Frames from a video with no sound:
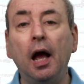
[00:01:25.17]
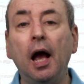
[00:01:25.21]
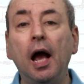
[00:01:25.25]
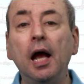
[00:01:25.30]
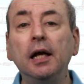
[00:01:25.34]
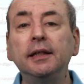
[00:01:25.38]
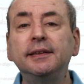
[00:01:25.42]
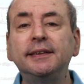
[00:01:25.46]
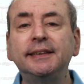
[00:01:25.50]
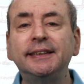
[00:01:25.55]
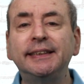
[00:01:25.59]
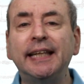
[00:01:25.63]

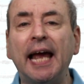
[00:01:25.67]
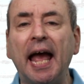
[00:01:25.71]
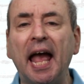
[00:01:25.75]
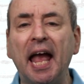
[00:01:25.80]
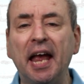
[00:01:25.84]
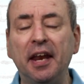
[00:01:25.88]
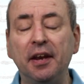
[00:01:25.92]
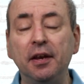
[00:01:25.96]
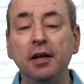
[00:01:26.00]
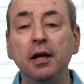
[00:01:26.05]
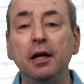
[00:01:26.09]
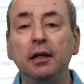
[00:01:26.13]
as
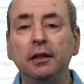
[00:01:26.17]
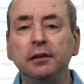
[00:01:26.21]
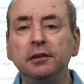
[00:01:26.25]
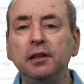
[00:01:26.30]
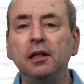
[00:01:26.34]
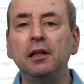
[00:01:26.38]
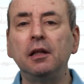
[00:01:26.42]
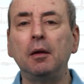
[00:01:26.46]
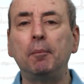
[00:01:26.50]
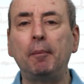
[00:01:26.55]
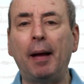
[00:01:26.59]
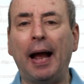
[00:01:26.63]
10
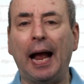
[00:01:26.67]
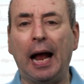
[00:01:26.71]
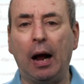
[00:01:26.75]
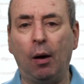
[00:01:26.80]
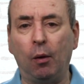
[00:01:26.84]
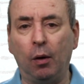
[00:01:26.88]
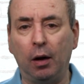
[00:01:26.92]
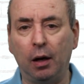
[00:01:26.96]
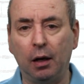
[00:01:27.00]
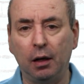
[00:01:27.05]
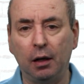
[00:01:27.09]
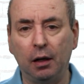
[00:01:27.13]
to the
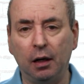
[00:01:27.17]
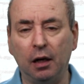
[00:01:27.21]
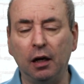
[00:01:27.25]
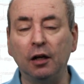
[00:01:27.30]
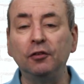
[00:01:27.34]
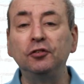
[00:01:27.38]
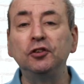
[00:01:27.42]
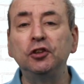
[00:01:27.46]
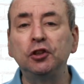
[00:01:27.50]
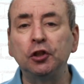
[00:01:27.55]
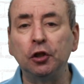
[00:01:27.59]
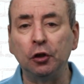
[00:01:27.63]
power
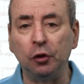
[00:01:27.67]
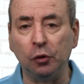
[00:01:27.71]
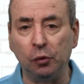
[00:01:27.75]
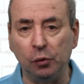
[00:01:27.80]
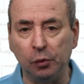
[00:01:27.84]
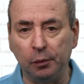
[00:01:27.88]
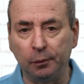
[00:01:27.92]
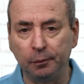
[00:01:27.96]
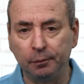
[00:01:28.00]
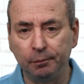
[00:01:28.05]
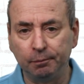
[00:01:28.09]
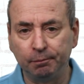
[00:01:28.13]
of
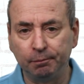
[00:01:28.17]
2.